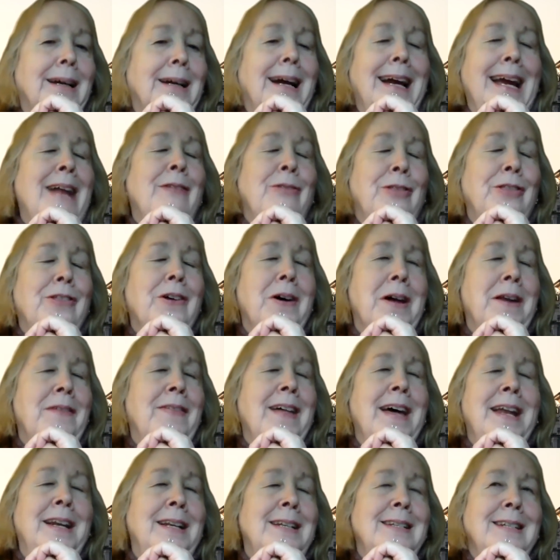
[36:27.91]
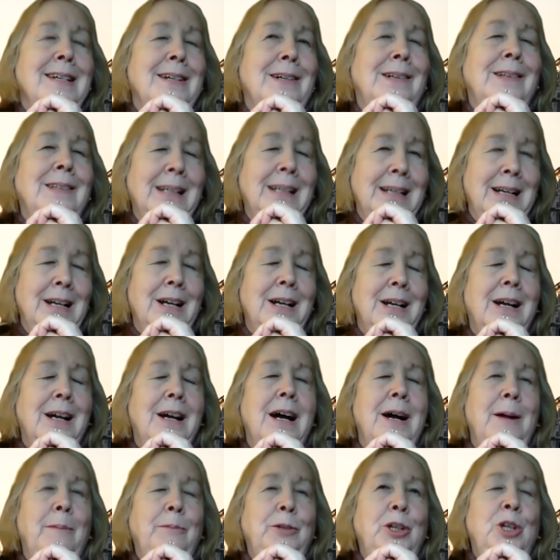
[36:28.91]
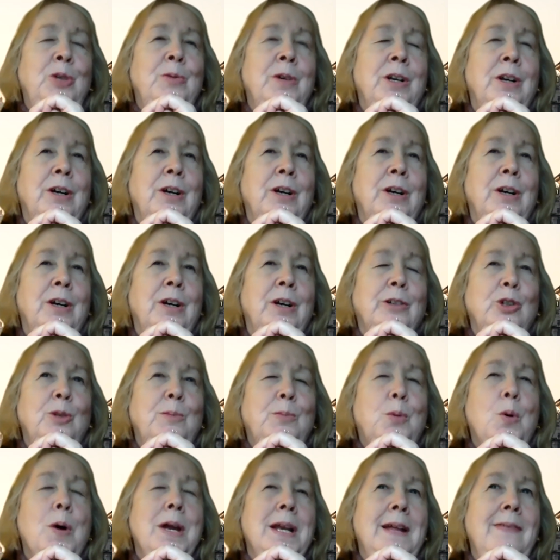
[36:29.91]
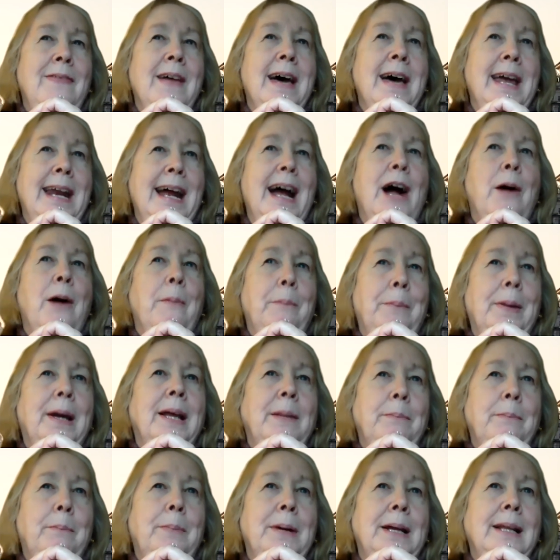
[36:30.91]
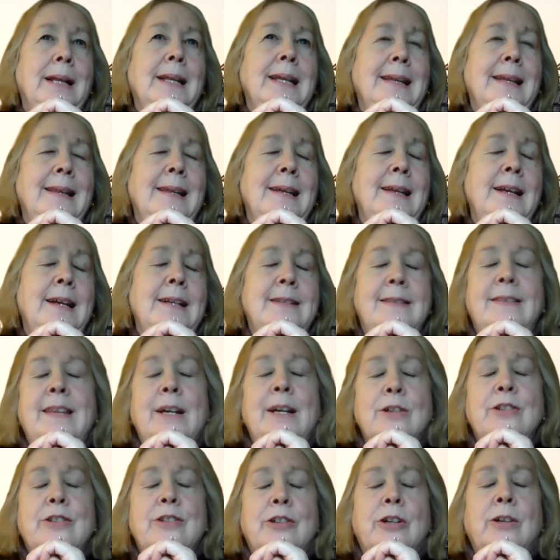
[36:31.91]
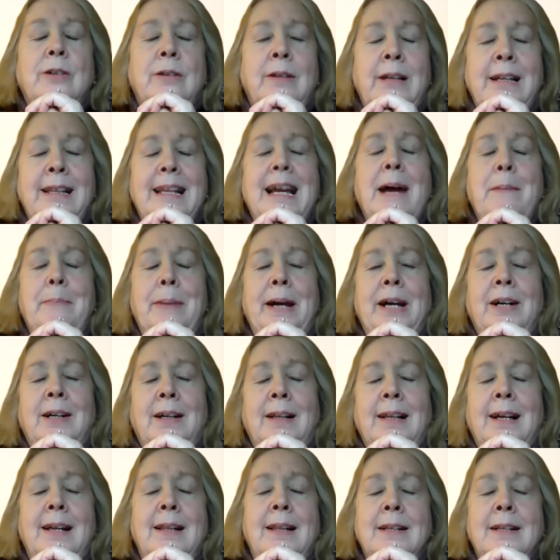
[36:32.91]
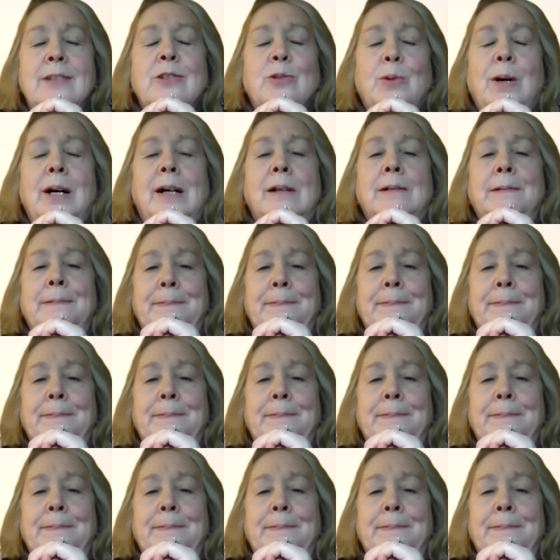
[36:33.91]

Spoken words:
I hadn't thought of that until you and our group pointed that out, but there's certainly that parallel as well.